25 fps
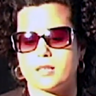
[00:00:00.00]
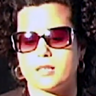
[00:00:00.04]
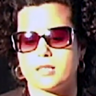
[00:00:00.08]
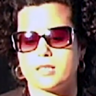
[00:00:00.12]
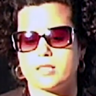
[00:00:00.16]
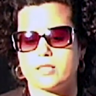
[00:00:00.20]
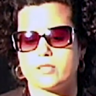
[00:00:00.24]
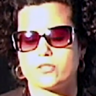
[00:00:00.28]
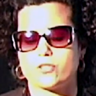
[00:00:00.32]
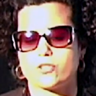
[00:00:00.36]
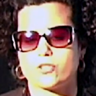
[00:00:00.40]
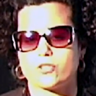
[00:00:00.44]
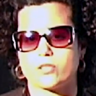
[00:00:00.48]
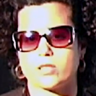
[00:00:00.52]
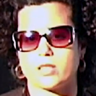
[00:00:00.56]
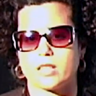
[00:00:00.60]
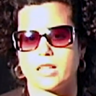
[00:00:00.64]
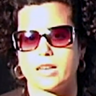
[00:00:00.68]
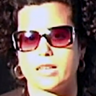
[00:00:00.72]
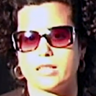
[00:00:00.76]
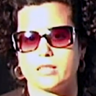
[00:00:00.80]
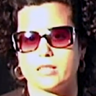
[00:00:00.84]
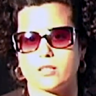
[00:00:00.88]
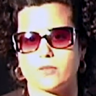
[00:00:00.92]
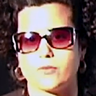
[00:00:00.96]
each
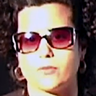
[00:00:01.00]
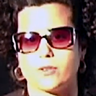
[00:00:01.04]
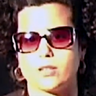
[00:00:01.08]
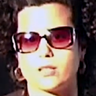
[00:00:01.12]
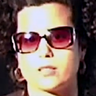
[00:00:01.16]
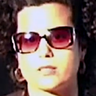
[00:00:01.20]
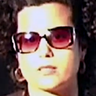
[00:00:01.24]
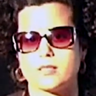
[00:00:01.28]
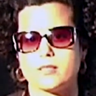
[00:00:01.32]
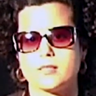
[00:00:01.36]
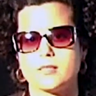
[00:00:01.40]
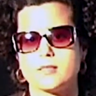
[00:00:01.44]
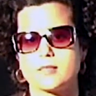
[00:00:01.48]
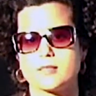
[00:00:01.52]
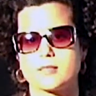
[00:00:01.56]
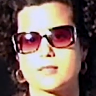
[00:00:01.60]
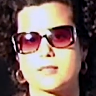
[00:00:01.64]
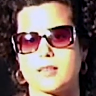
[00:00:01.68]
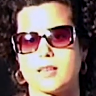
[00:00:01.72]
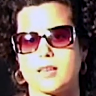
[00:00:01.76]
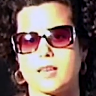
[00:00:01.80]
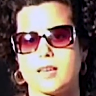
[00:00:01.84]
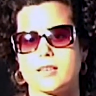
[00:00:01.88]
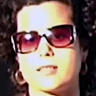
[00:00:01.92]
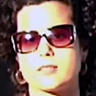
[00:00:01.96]
line of artists
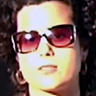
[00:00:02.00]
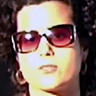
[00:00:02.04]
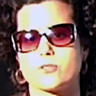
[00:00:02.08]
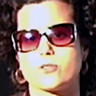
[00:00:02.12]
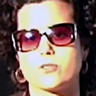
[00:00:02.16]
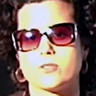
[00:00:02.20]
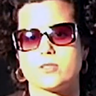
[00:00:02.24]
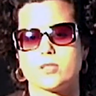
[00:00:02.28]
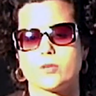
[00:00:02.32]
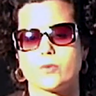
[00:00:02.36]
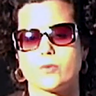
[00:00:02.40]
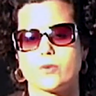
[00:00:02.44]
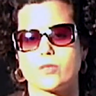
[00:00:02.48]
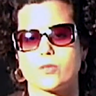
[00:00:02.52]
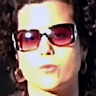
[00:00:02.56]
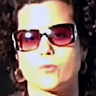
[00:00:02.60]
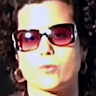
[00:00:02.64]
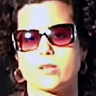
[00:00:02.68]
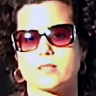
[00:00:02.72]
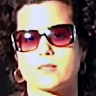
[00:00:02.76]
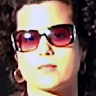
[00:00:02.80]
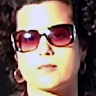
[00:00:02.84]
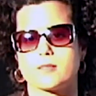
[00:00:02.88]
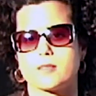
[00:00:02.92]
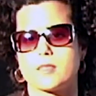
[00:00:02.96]
has to deal with
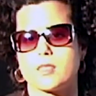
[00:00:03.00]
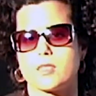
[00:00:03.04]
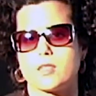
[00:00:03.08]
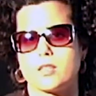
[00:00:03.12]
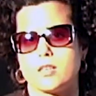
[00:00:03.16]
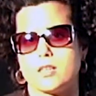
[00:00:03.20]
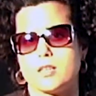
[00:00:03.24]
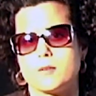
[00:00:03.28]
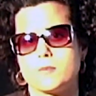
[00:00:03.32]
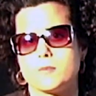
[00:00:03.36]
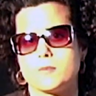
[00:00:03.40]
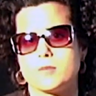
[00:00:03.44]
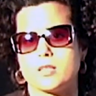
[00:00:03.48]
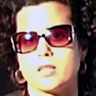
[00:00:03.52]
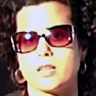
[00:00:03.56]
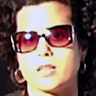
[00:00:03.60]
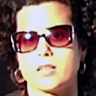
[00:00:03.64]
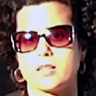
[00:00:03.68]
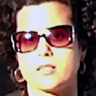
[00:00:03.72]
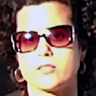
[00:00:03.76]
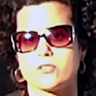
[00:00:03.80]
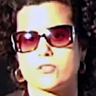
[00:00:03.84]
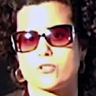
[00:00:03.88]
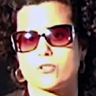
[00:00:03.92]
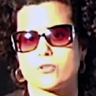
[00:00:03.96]
one theme that
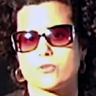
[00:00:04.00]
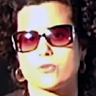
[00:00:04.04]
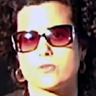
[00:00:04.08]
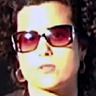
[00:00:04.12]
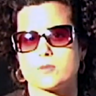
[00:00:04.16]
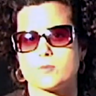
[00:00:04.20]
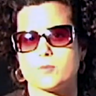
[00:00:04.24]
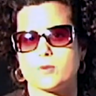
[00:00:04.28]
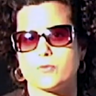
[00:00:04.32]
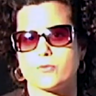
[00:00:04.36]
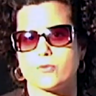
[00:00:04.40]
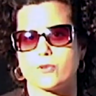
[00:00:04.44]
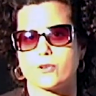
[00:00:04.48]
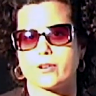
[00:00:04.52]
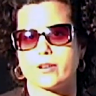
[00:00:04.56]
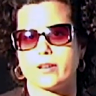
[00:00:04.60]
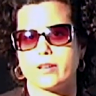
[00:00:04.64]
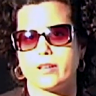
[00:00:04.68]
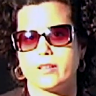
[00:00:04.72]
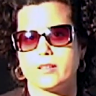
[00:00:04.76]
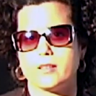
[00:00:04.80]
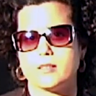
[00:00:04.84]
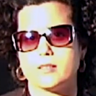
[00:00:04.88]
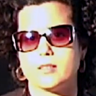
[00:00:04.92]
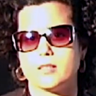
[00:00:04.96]
I choose
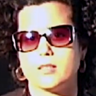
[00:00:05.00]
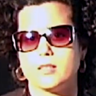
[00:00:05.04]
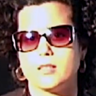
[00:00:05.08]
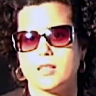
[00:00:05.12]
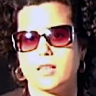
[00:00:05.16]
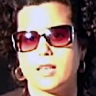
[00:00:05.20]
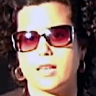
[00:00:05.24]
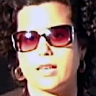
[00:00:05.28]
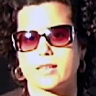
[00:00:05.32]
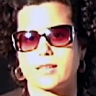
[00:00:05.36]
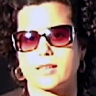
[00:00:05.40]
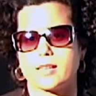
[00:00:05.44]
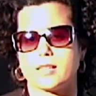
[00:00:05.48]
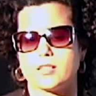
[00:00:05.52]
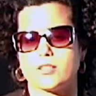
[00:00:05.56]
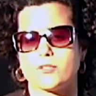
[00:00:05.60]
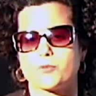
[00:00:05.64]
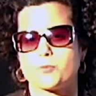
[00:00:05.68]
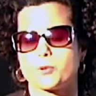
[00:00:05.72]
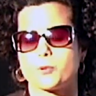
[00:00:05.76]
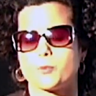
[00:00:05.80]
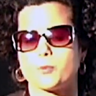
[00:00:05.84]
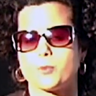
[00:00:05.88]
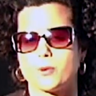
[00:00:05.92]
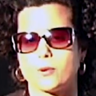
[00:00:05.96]
beforehand. I kind of
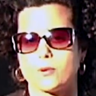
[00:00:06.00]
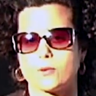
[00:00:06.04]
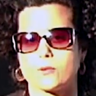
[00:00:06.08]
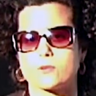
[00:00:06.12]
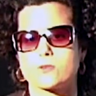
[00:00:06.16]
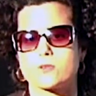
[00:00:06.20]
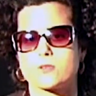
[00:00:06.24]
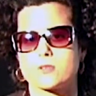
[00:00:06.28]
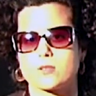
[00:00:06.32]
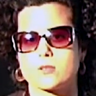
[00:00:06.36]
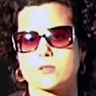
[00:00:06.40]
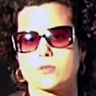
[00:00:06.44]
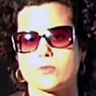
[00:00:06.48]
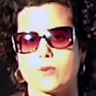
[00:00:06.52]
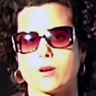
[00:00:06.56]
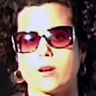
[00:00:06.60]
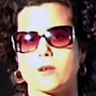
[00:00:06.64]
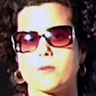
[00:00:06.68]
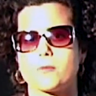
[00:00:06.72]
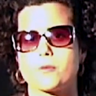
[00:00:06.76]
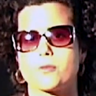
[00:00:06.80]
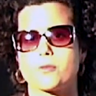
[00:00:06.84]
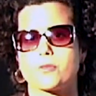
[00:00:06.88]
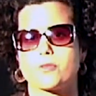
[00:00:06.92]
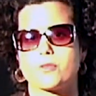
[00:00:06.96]
proposed
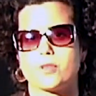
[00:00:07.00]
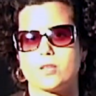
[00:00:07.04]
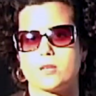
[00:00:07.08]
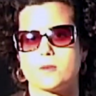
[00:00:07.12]
12